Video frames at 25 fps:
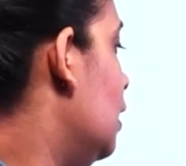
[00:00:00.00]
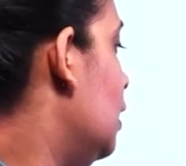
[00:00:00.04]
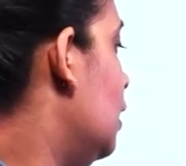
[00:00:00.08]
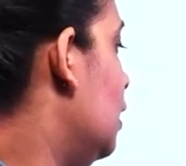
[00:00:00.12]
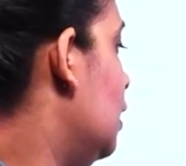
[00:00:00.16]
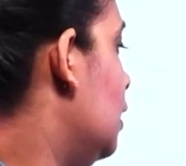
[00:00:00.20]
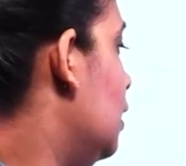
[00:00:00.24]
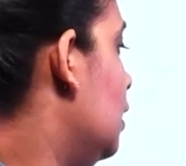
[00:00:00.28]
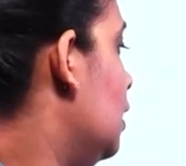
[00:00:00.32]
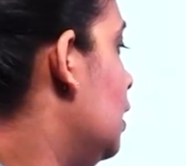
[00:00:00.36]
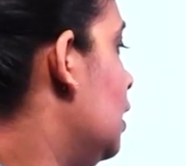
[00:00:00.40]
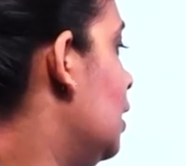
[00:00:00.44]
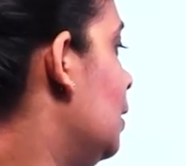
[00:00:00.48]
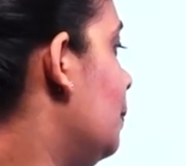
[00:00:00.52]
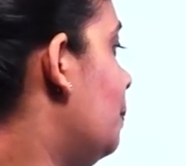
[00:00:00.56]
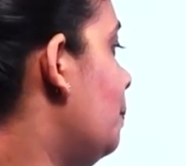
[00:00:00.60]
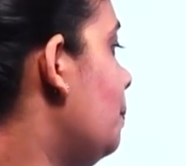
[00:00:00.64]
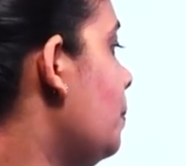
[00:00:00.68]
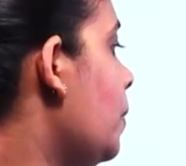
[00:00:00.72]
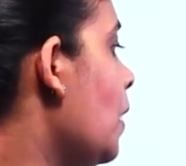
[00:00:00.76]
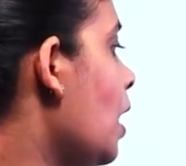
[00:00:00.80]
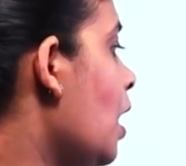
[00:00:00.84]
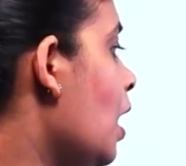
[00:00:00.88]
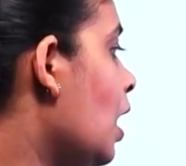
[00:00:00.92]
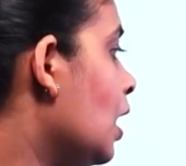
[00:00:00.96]

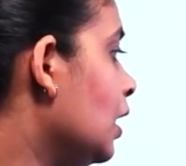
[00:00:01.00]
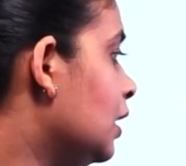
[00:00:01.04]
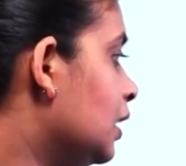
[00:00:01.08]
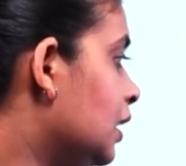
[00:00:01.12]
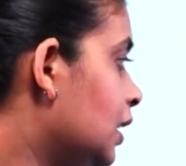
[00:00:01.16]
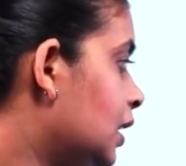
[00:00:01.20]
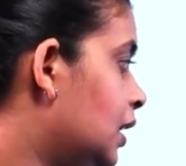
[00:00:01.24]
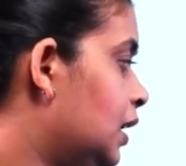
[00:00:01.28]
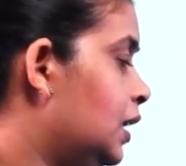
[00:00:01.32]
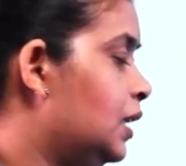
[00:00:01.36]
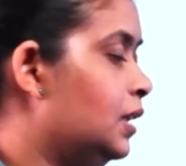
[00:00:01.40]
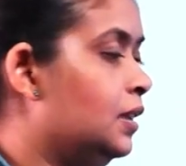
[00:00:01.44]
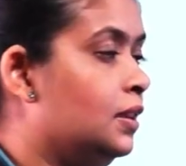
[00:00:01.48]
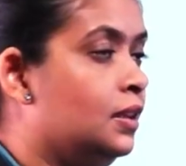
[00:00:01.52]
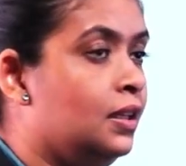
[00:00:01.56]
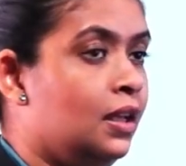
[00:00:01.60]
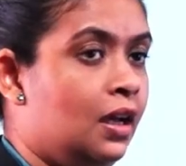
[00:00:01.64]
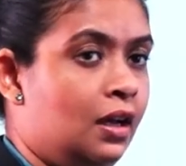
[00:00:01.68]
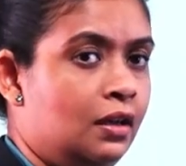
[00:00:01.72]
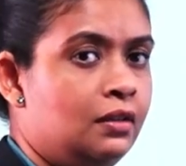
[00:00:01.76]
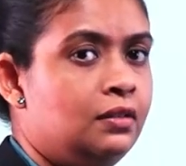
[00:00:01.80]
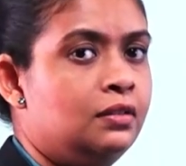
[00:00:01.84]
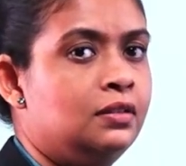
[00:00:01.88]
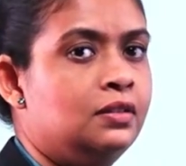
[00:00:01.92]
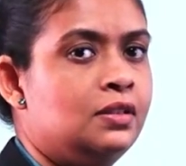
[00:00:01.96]
Part hinda.
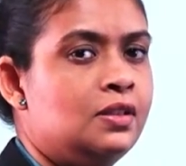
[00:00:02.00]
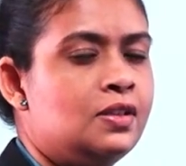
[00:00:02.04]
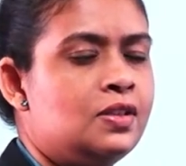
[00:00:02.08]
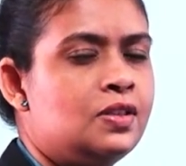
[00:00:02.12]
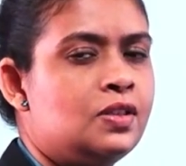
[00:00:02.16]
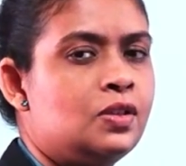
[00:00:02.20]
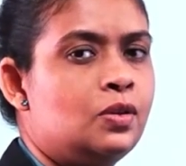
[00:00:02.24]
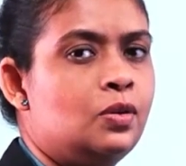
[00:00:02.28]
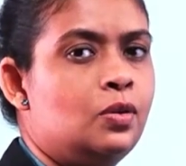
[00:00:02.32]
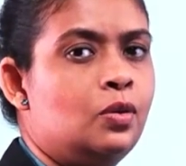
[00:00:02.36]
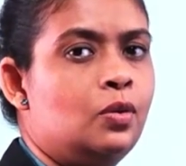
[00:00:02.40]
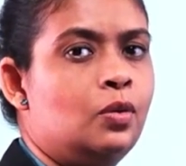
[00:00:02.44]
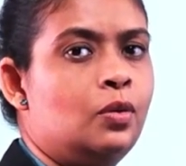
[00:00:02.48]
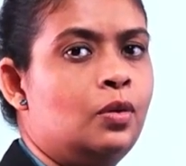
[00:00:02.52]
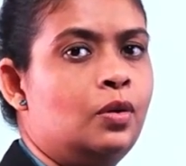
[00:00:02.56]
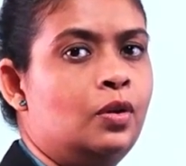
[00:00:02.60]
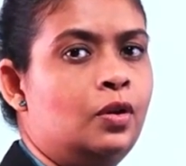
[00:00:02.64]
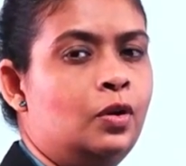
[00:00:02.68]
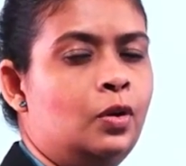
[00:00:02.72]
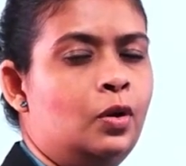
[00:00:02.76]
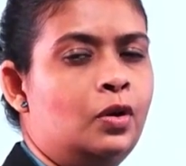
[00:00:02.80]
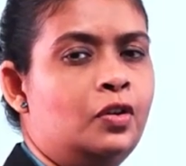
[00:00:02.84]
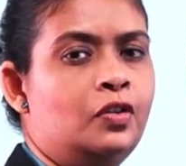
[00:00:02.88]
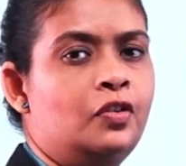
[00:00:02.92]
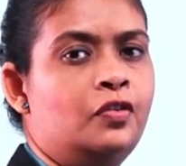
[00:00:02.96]
So a
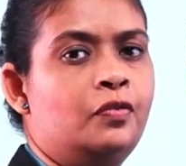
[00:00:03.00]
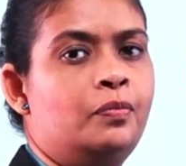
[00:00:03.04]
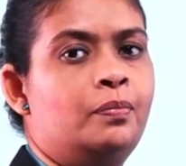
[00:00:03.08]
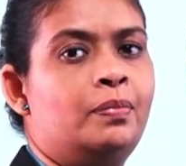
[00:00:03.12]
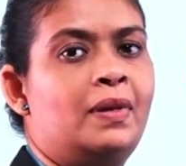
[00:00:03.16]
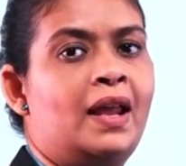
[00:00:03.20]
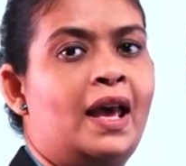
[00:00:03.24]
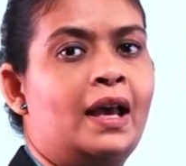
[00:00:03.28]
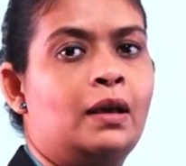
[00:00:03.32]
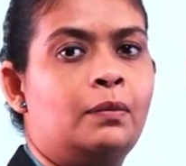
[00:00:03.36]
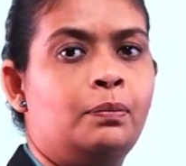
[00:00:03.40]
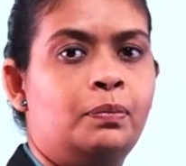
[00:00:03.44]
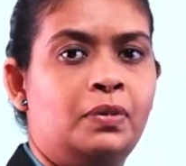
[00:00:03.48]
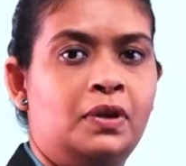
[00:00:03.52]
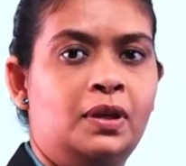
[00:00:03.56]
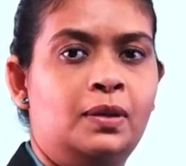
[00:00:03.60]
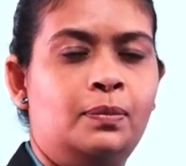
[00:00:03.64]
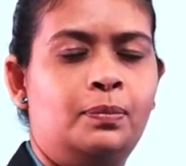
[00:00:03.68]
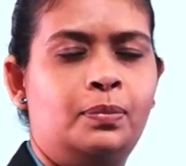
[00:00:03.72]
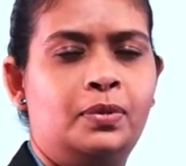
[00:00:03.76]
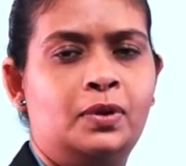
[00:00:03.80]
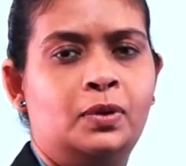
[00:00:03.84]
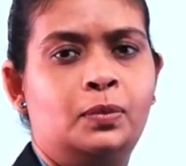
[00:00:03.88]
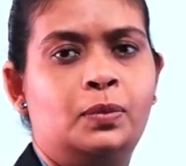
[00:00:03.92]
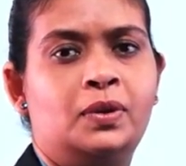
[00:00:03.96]
lot of black
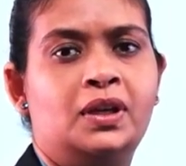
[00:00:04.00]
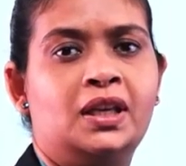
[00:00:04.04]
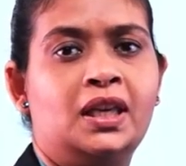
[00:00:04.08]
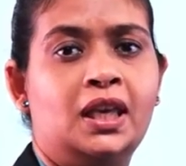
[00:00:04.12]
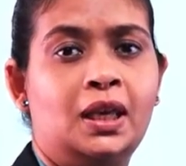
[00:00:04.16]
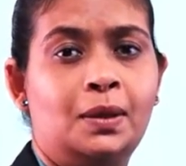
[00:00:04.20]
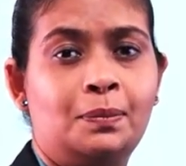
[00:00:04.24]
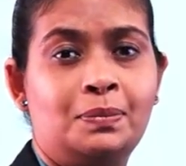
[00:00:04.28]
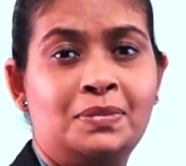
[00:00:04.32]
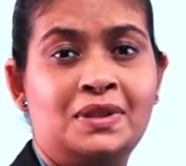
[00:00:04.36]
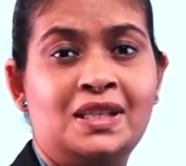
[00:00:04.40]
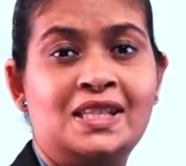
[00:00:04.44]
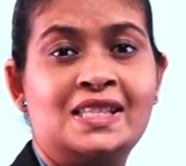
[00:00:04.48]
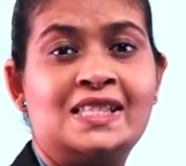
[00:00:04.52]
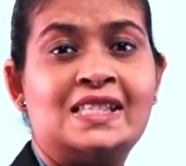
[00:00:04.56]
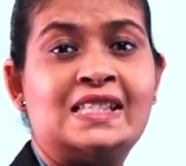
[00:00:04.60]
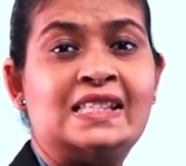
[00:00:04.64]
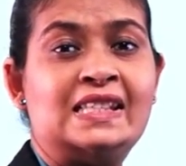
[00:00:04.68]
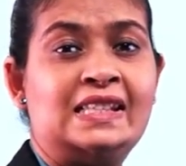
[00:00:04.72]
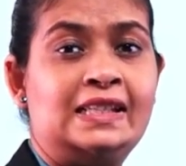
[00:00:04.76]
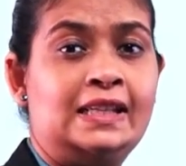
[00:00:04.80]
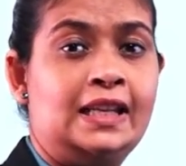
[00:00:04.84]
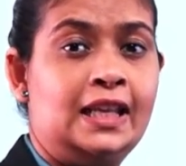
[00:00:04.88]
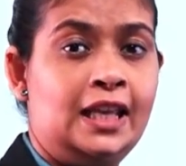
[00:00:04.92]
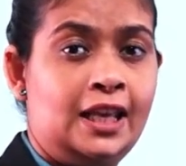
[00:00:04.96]
people were kept as
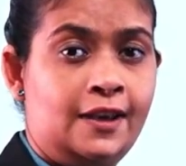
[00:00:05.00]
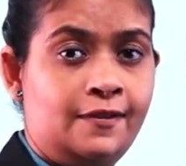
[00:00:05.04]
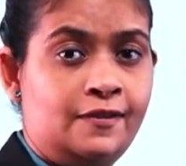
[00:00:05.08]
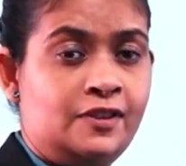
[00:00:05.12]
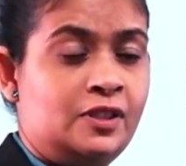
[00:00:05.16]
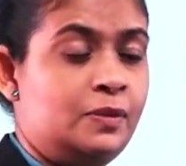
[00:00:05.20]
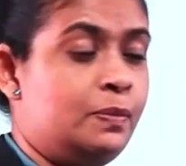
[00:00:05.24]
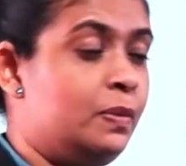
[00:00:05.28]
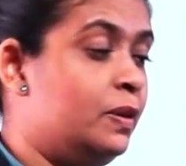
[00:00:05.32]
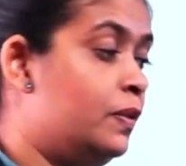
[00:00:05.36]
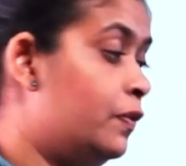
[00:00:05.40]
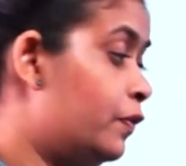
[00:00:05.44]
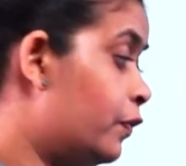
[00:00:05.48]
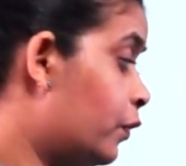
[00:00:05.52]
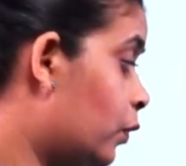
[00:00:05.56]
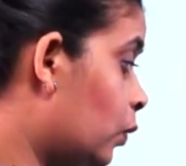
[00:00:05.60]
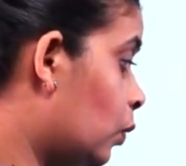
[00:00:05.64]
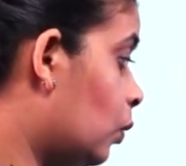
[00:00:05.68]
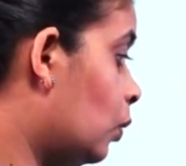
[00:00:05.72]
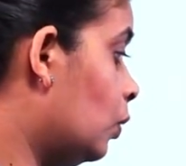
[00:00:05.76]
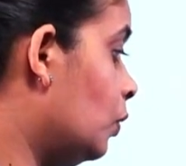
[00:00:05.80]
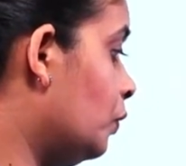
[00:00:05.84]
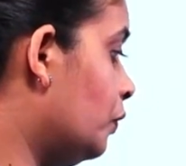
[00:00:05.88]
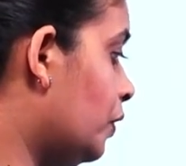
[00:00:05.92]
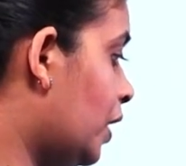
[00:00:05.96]
slaves
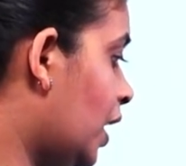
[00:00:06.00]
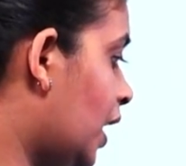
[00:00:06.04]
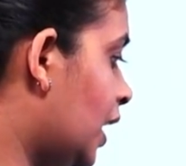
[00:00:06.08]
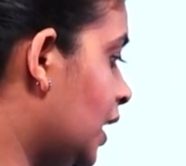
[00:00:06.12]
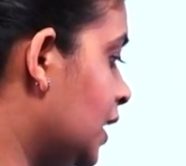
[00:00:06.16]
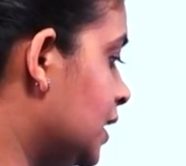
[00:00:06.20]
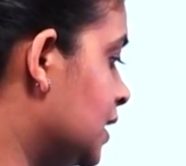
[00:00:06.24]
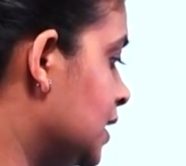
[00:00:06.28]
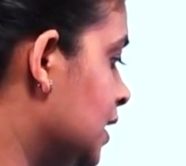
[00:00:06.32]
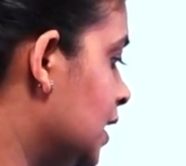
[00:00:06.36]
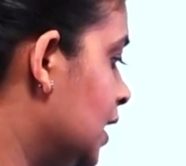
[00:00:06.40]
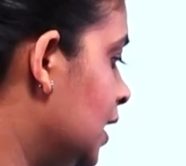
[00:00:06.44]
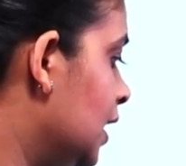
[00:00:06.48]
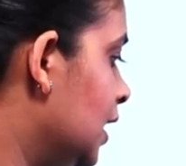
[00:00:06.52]
before, right?